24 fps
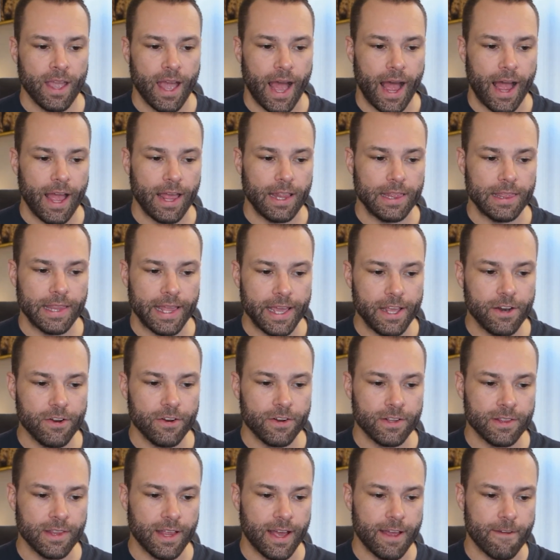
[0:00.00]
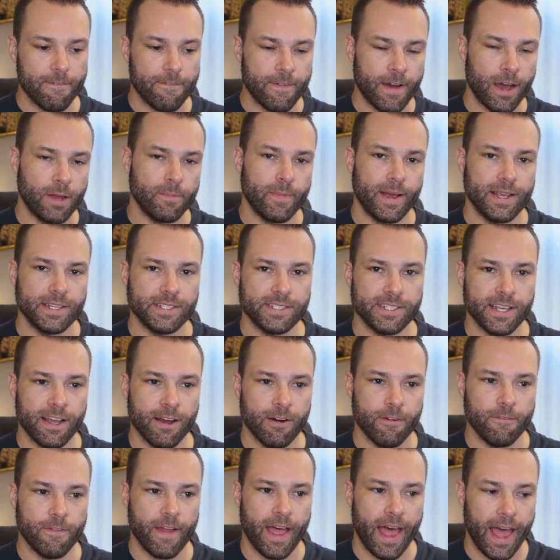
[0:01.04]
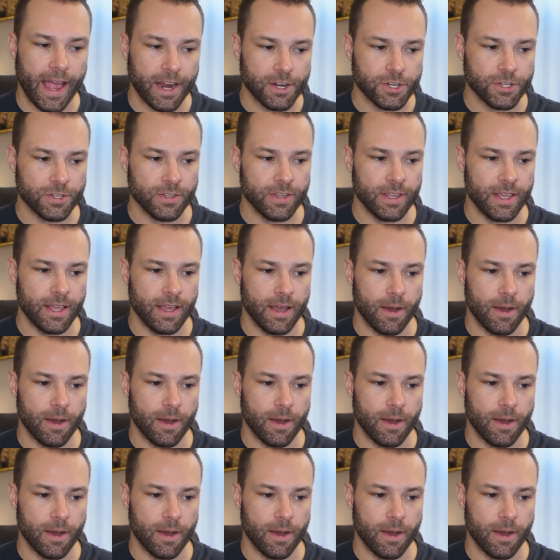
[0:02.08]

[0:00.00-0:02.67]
I later in life found myself actually